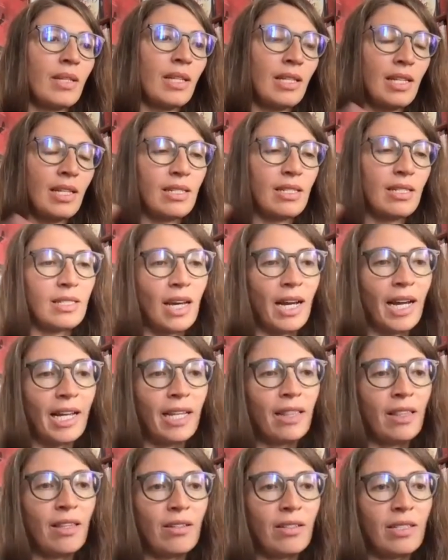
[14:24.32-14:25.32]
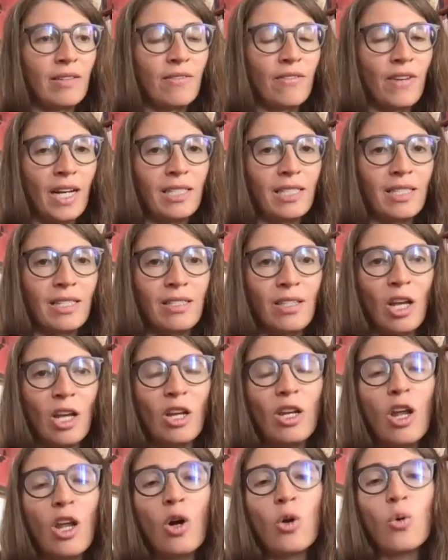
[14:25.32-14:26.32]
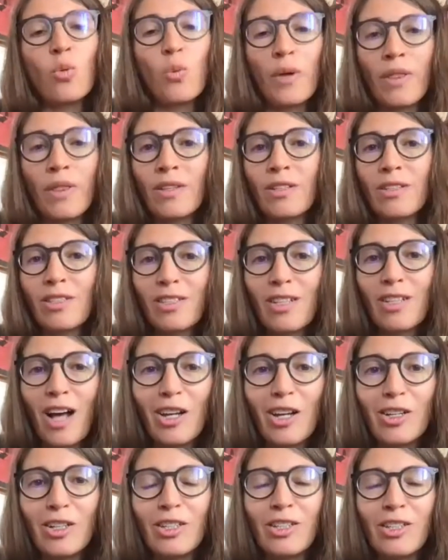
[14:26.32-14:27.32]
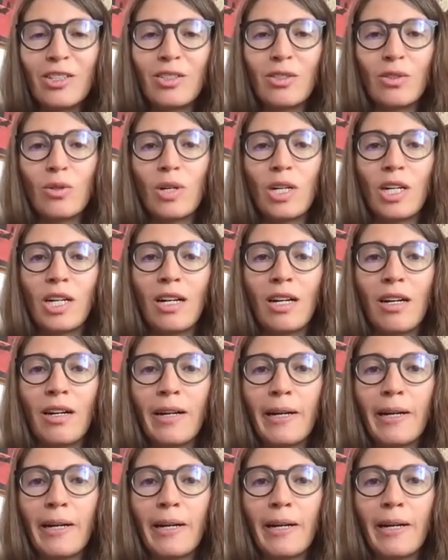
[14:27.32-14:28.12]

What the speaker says: design the devices along with scholars or